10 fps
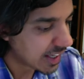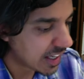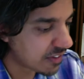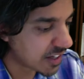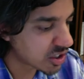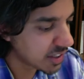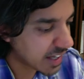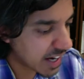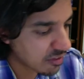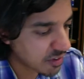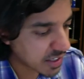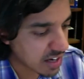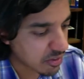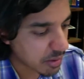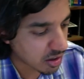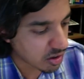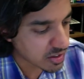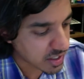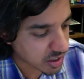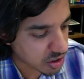Eventually, every government
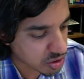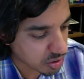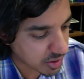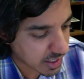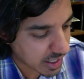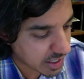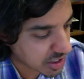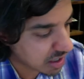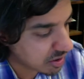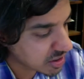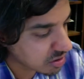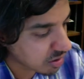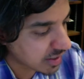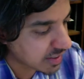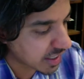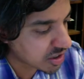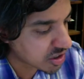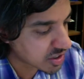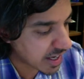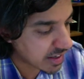learns that controlling the Hajj carries great
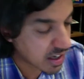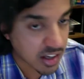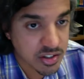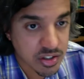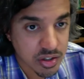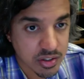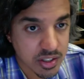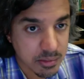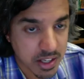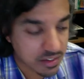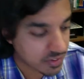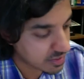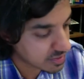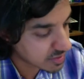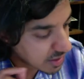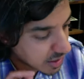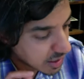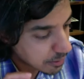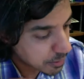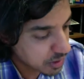dangers and uncertain benefits.
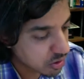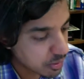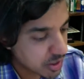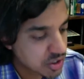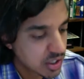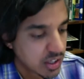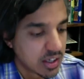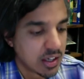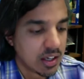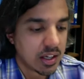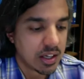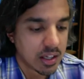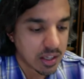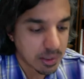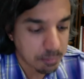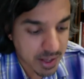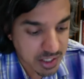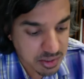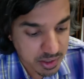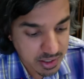Pilgrimage
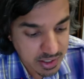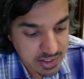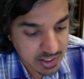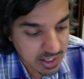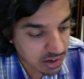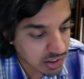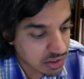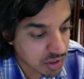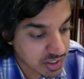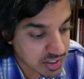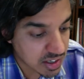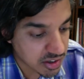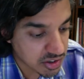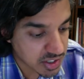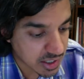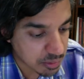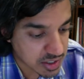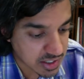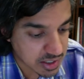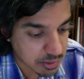management is an inherently risky undertaking
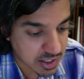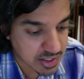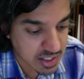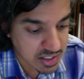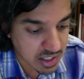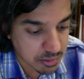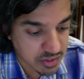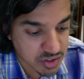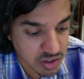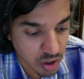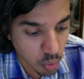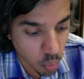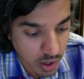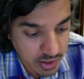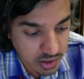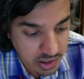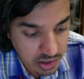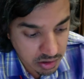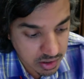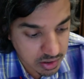precisely because Islam gives no one
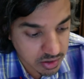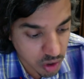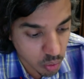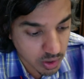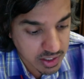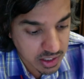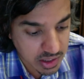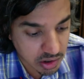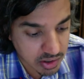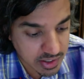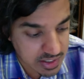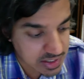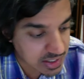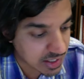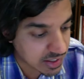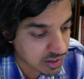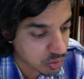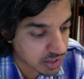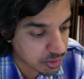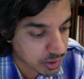the authority to stand in the
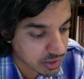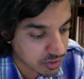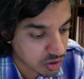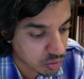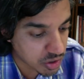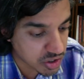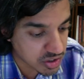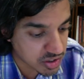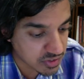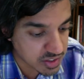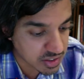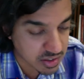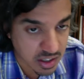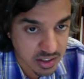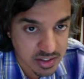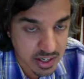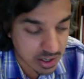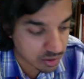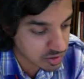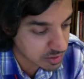way of the believer who wishes to visit God's
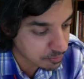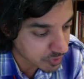house.